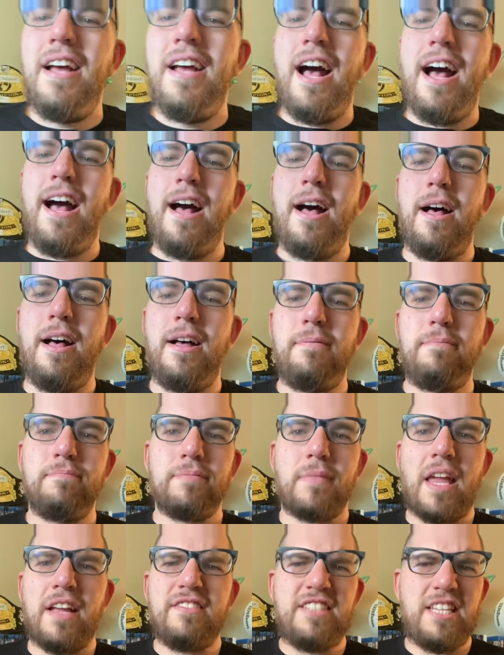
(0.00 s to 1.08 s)
uh,
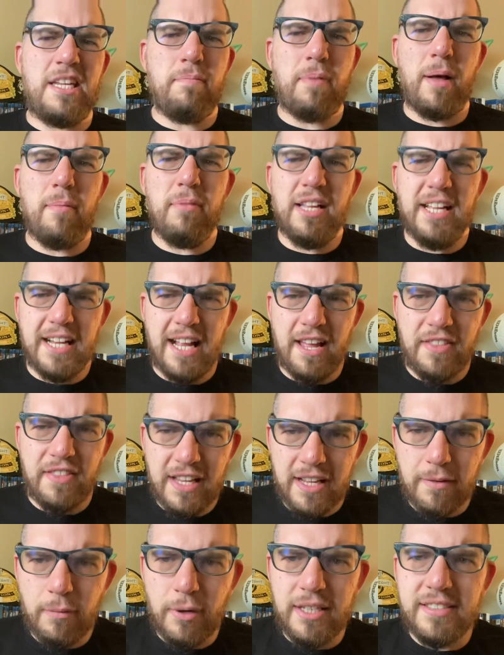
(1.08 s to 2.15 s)
TeePublic, I
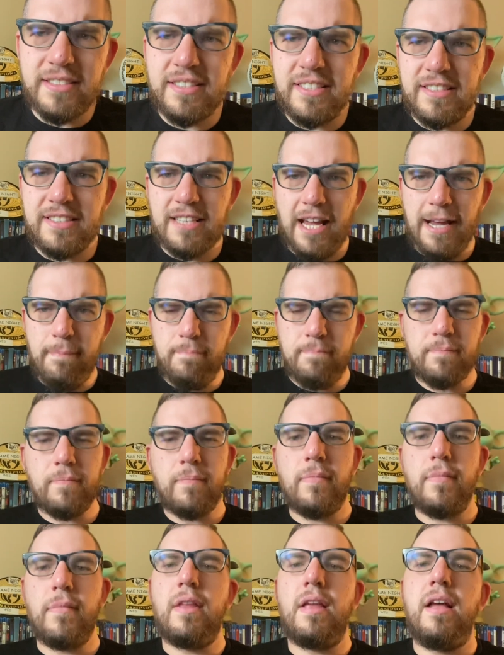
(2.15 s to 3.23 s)
think it was this time.
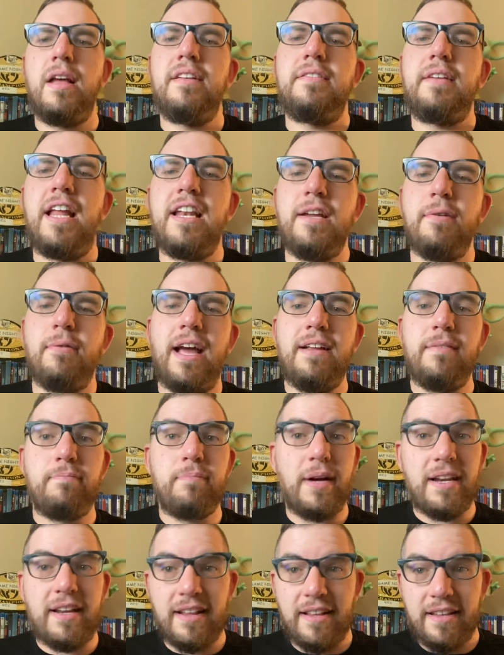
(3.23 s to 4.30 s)
Anyway,
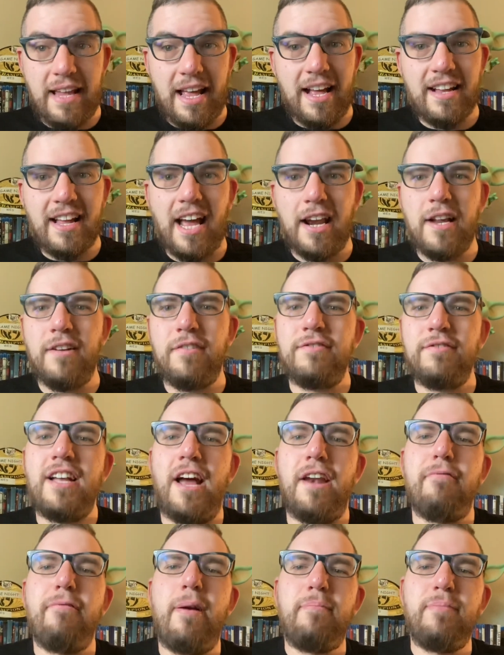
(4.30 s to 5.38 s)
but yeah, gotta
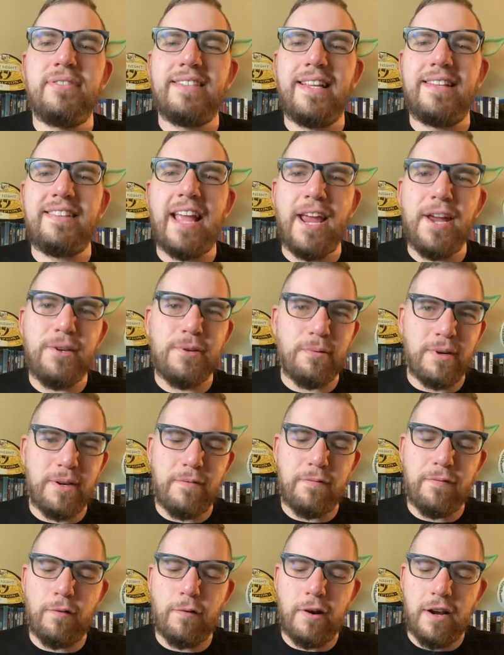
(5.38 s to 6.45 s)
gotta represent the
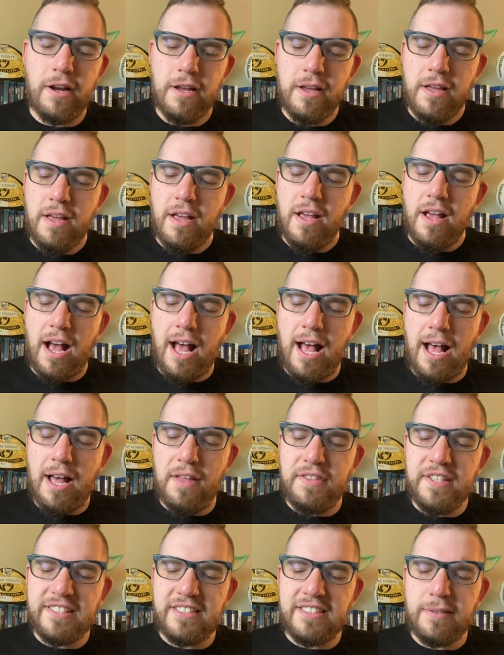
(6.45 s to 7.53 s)
A24. Uh,
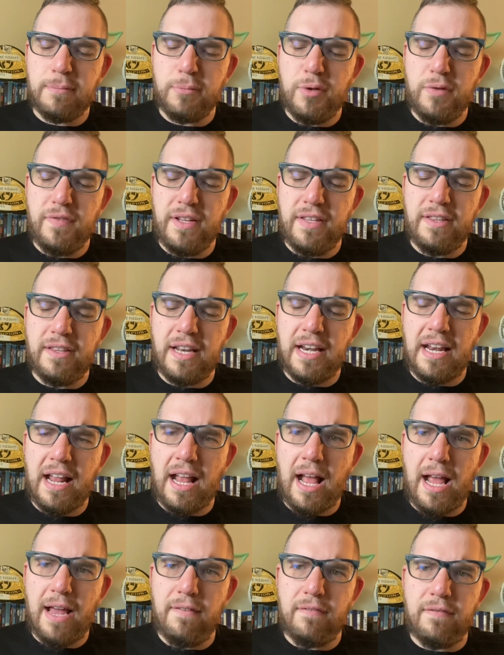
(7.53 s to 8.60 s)
this is a movie that
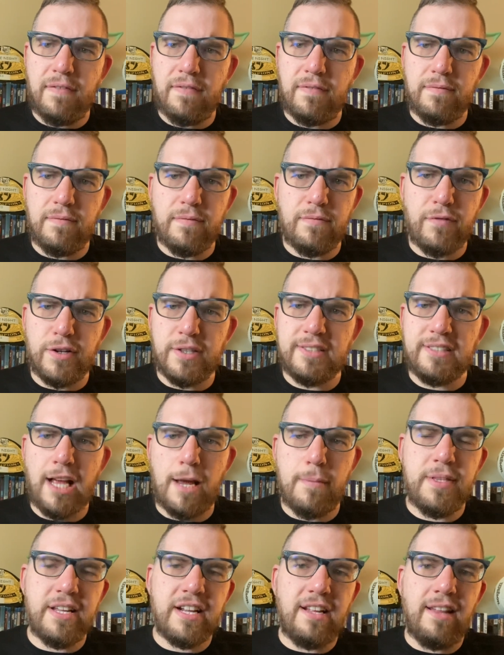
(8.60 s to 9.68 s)
I've first time
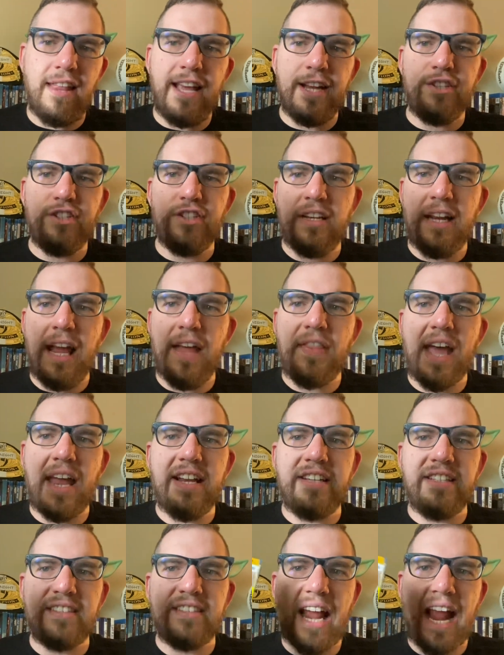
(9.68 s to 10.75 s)
in the collection, and that
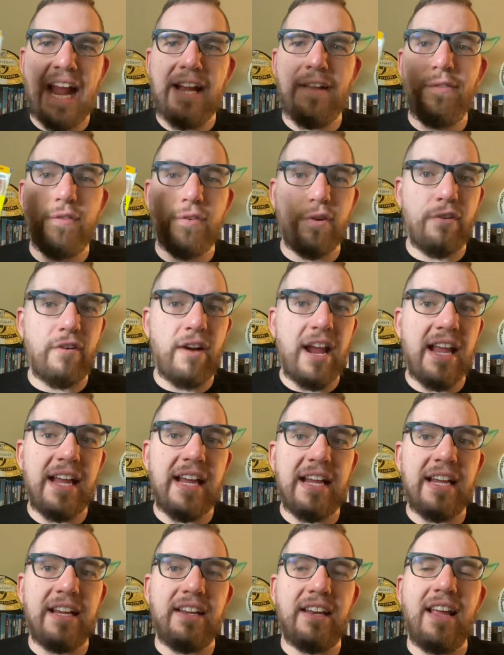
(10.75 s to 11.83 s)
is Eighth
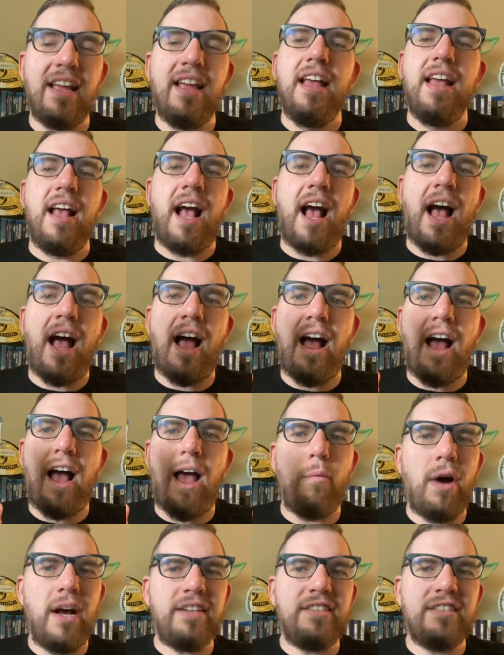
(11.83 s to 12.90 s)
Grade. Uh, I
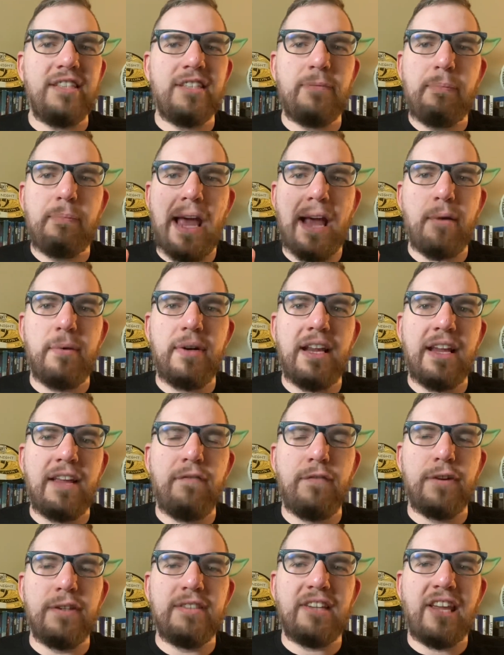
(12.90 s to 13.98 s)
watched this back when it
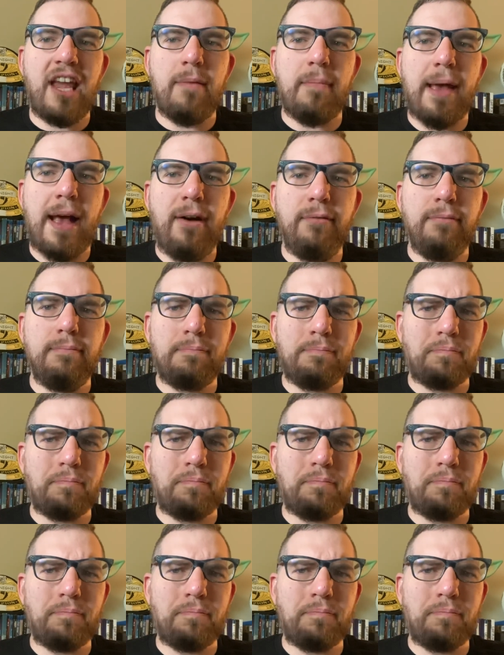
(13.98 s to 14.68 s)
first came out,